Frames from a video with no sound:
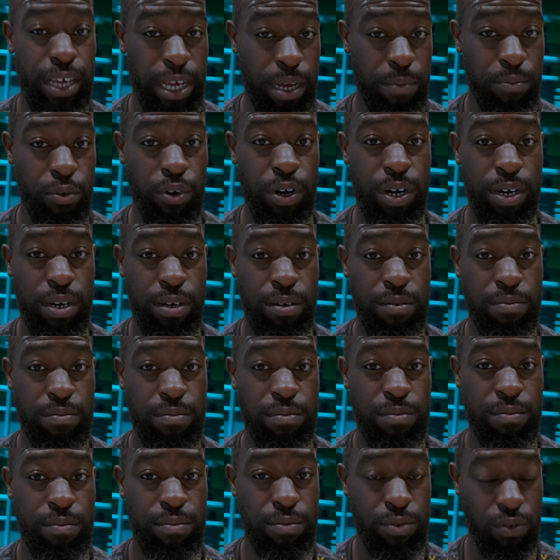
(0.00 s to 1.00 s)
camera,
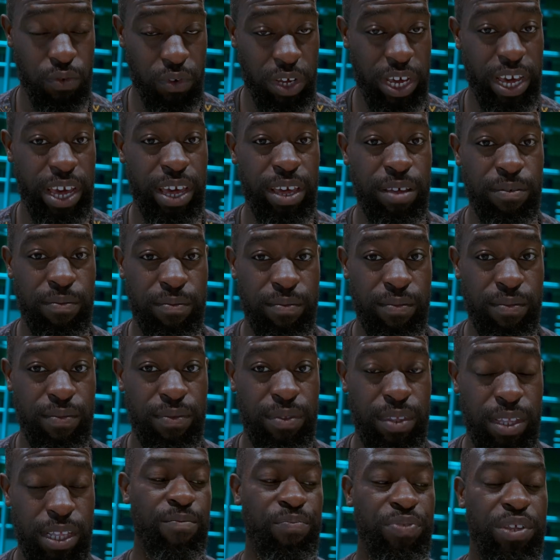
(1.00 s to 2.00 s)
okay?
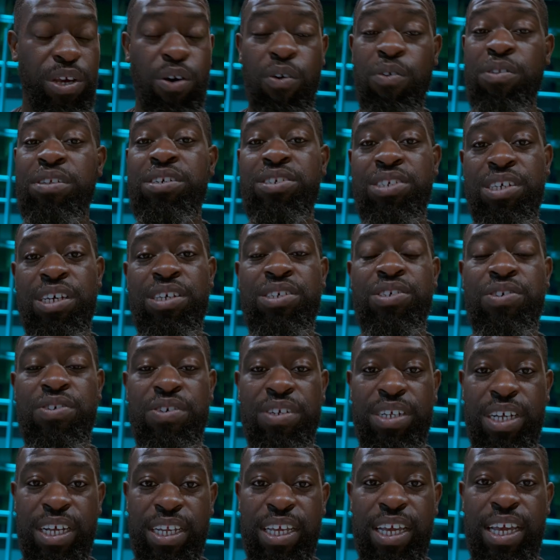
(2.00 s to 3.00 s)
The only
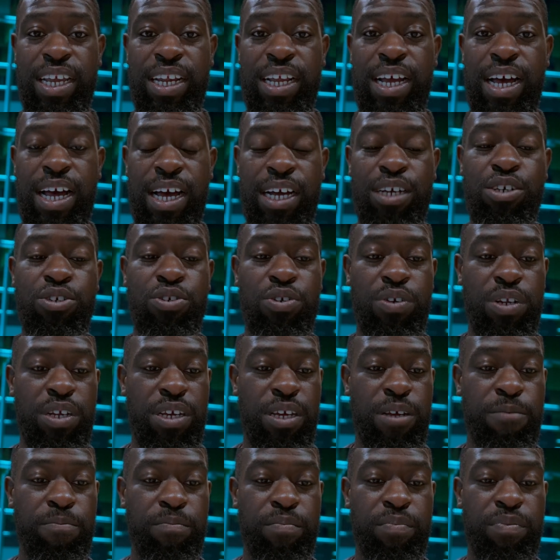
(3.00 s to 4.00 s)
sensor that can
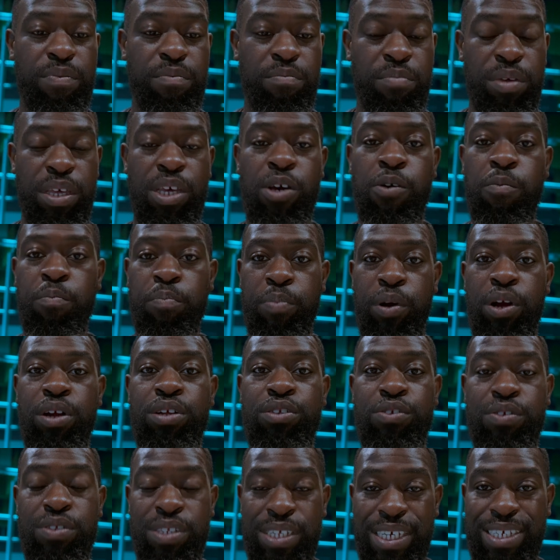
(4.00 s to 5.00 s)
actually be
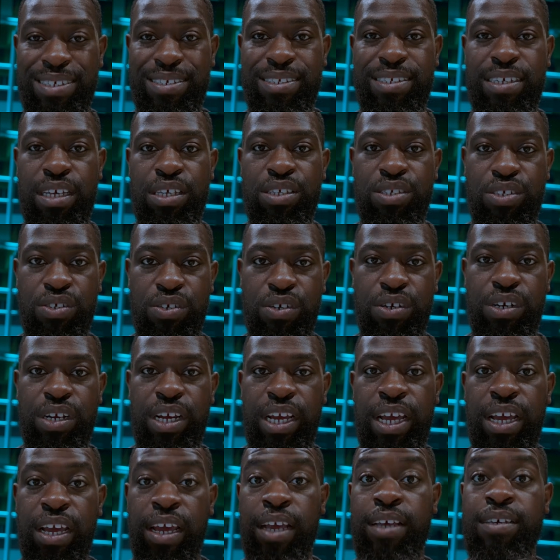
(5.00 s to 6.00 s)
compared to this sensor
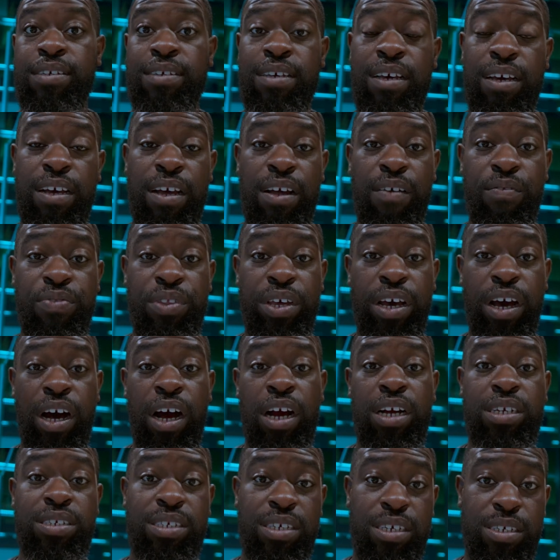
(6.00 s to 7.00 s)
is the
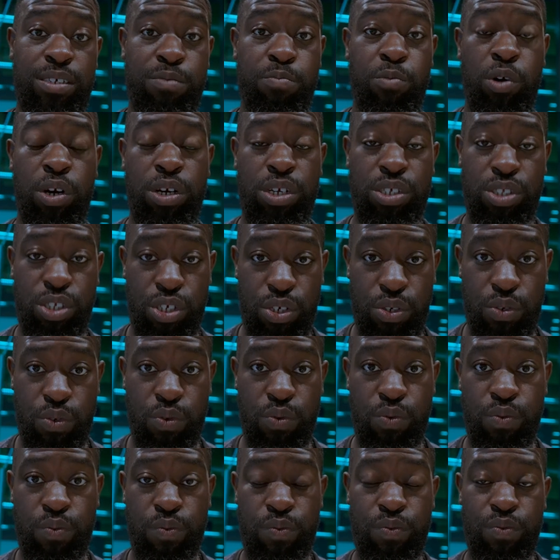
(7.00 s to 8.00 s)
R6 Mark
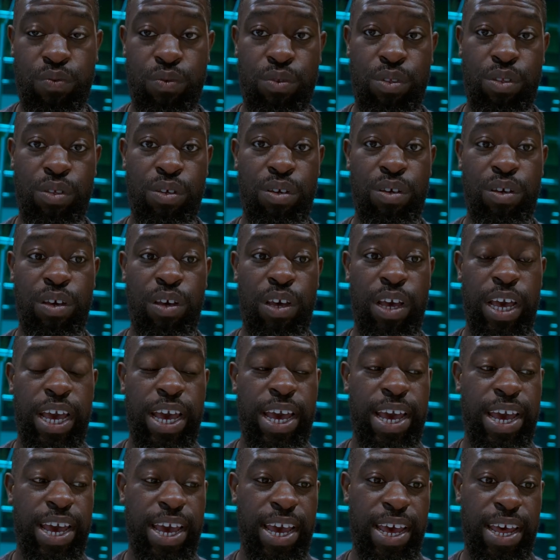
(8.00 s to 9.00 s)
II
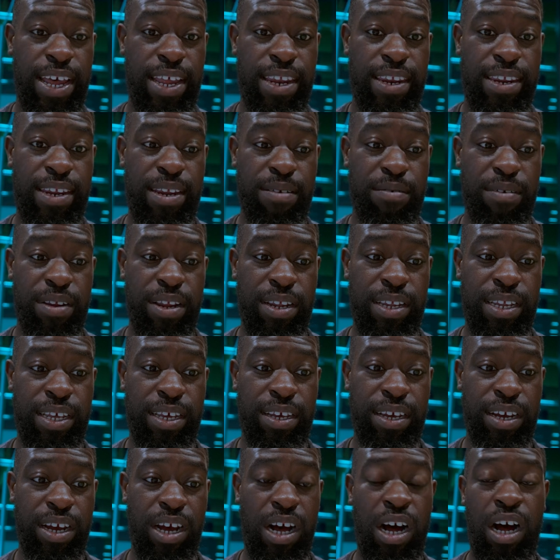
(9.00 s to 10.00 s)
and
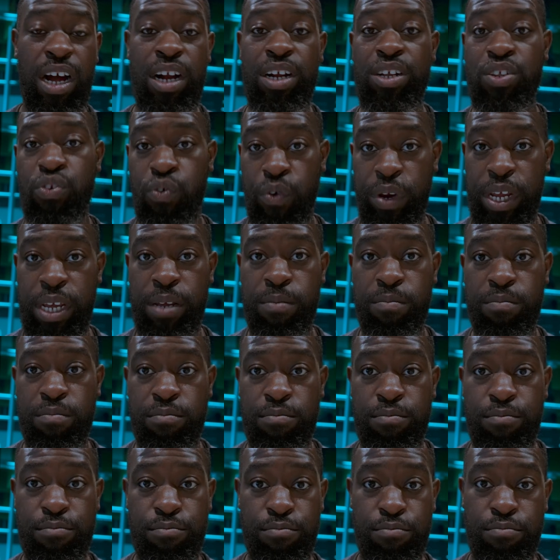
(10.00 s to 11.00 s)
the R3.
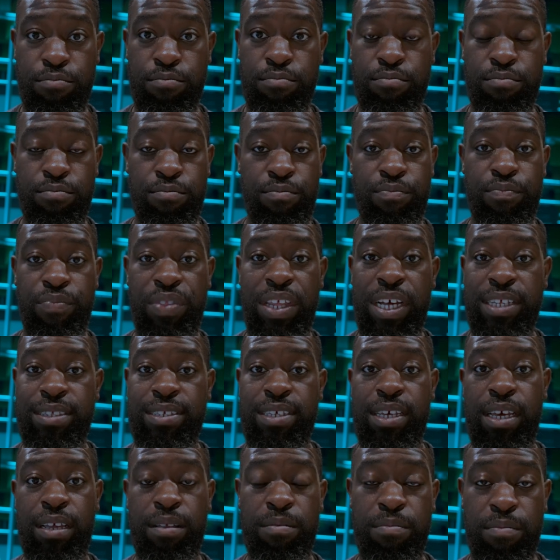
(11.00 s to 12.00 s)
That's
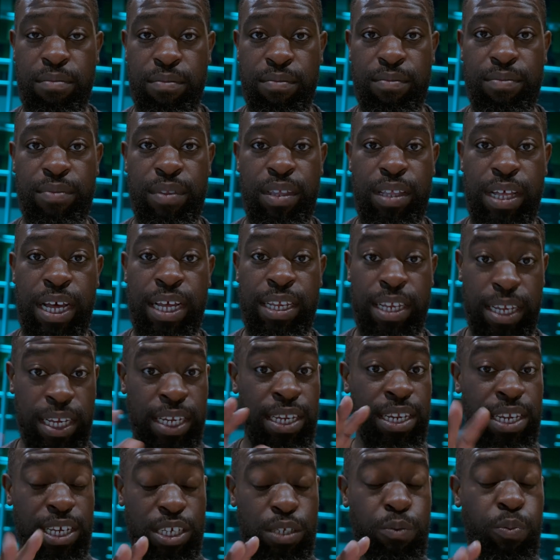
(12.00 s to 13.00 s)
it.
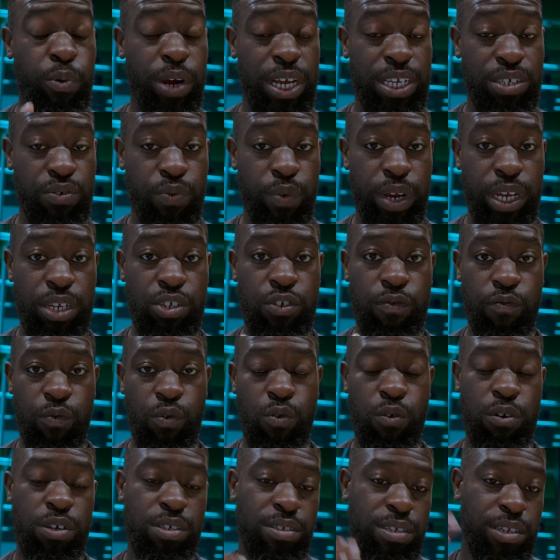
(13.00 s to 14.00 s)
In this price range, of
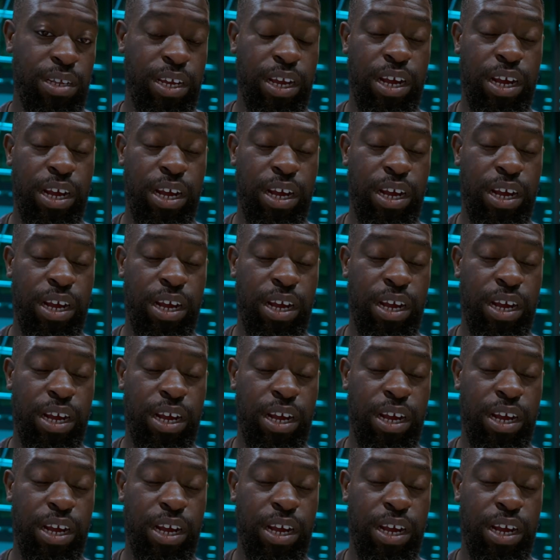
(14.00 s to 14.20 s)
course. The